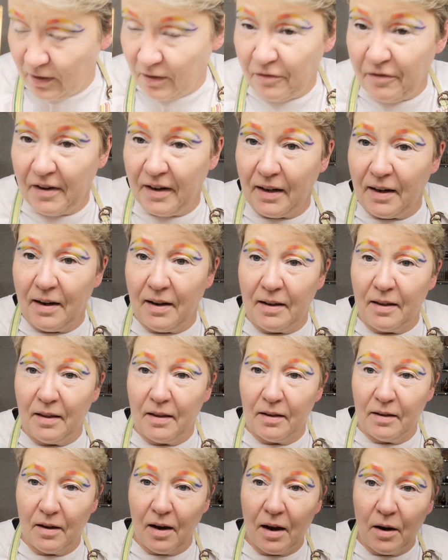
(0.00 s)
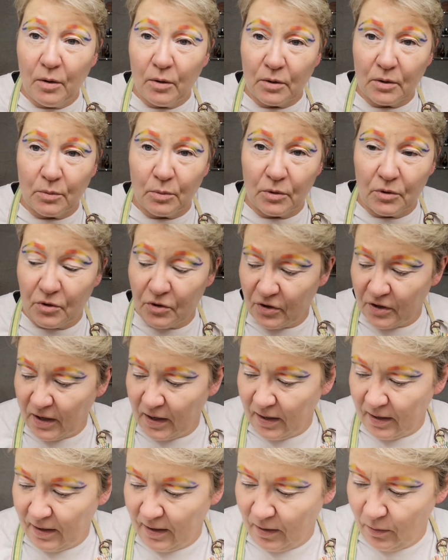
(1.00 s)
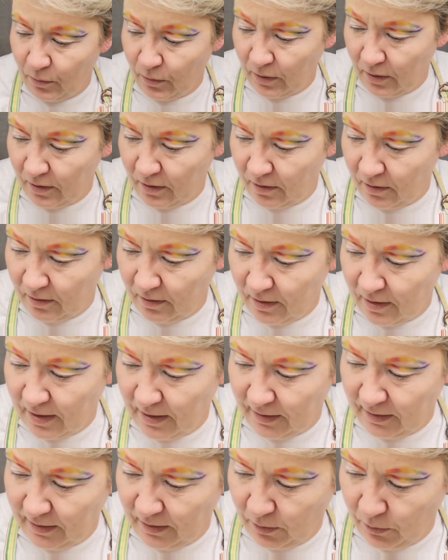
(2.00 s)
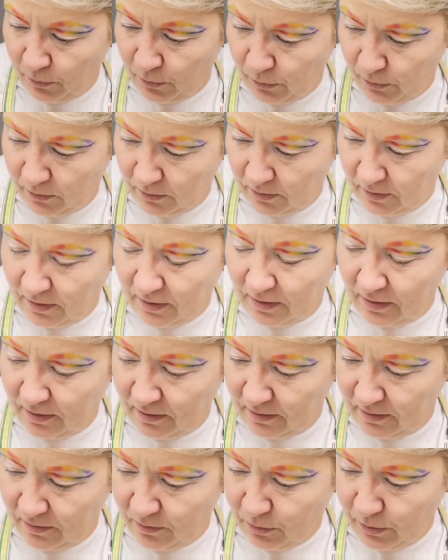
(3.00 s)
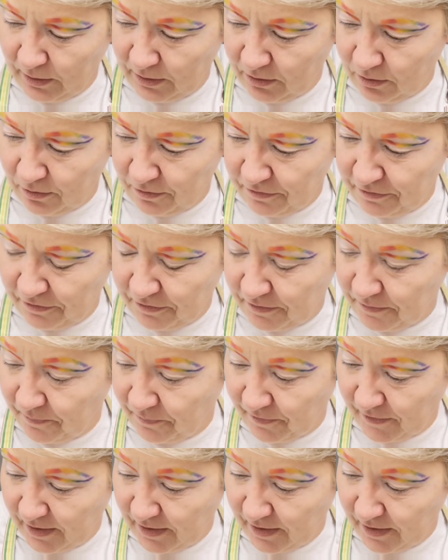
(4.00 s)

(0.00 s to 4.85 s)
it felt like the house was shaking when the lightning went off.